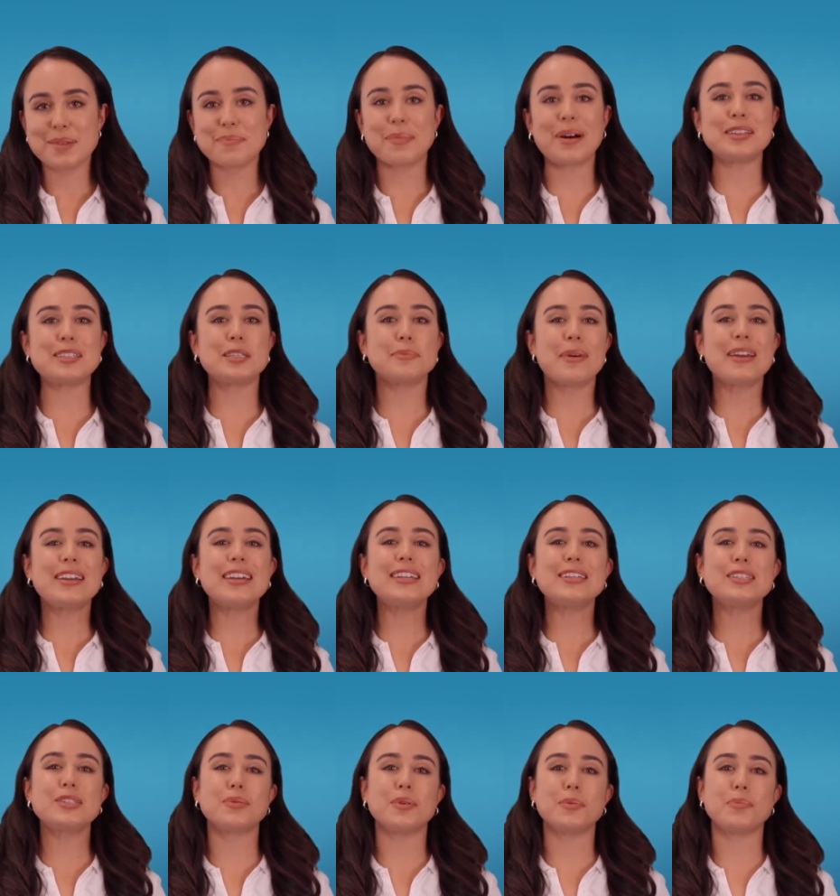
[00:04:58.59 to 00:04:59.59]
By speaking
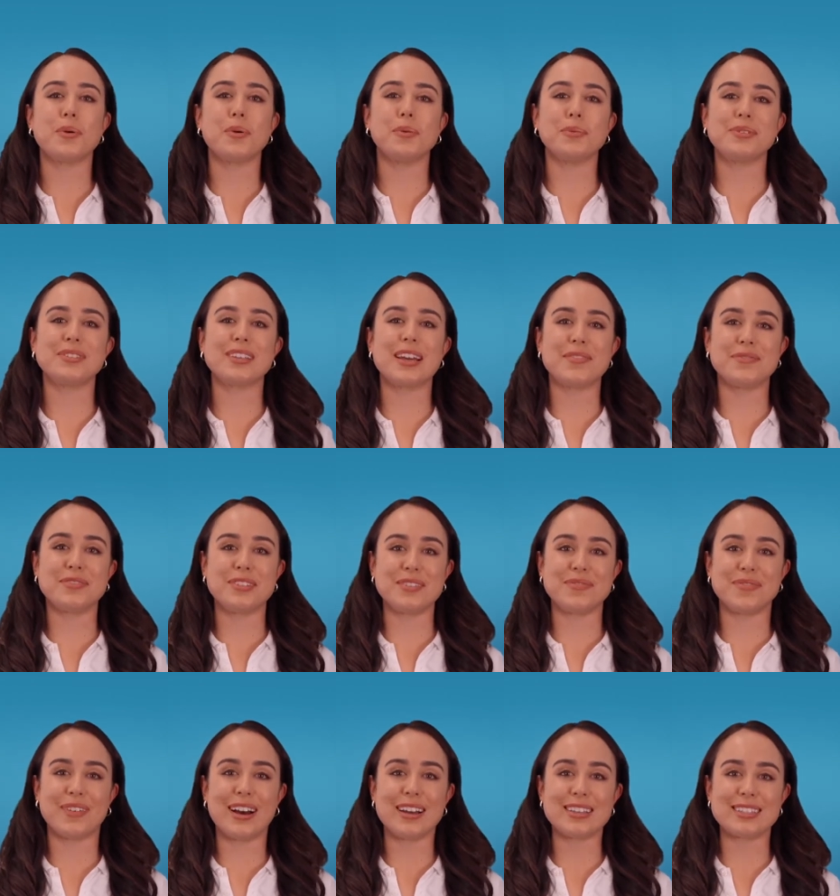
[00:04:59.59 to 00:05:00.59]
to a pool safety
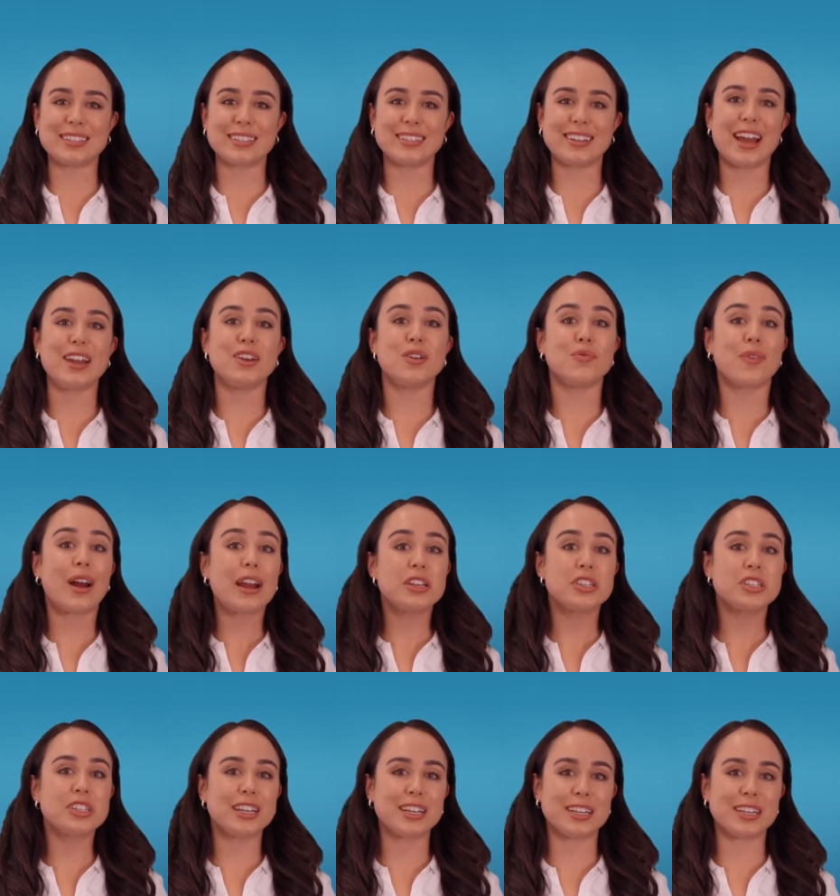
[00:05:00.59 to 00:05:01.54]
advisor and arranging an